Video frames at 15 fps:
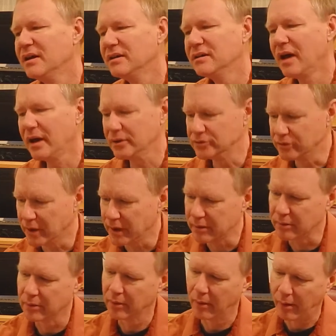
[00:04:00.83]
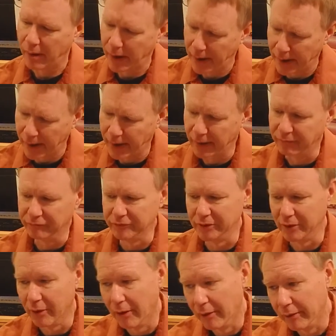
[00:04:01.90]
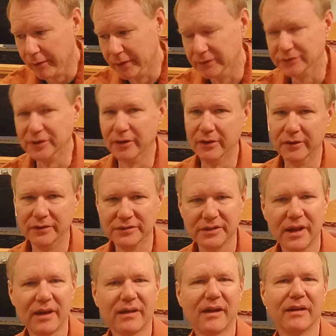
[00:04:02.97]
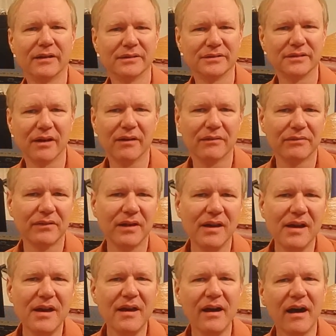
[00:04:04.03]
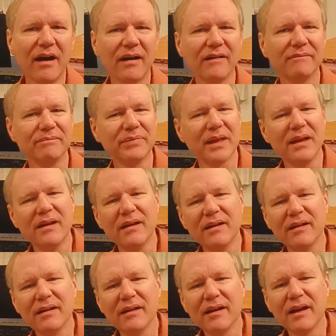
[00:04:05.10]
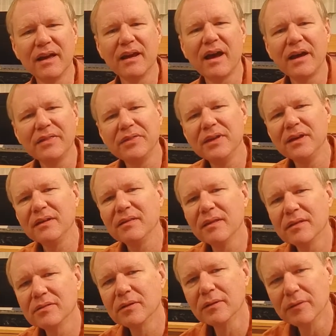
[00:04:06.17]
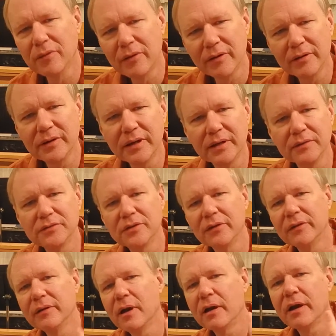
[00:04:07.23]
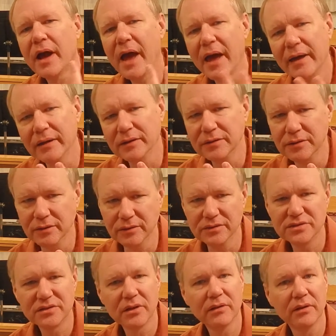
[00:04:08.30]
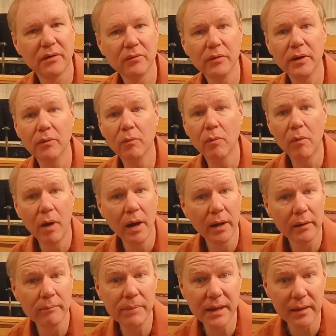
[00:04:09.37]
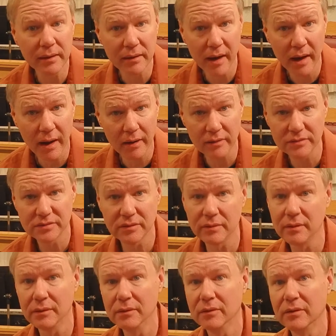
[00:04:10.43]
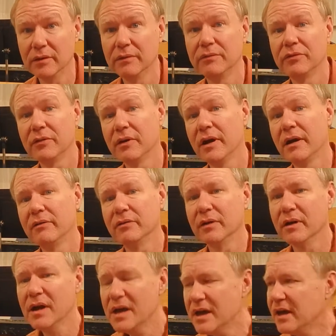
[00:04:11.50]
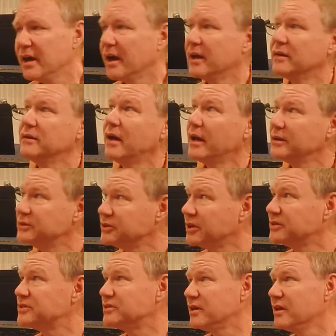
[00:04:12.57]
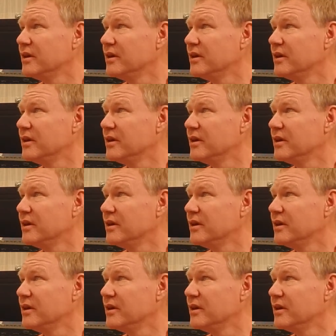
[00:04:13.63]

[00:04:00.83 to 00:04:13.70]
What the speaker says: not dread or, oh, I have to go to church, that kind of stuff. And I think that the Lord can turn our attitudes so that we want to be in the house of the Lord forever. And not just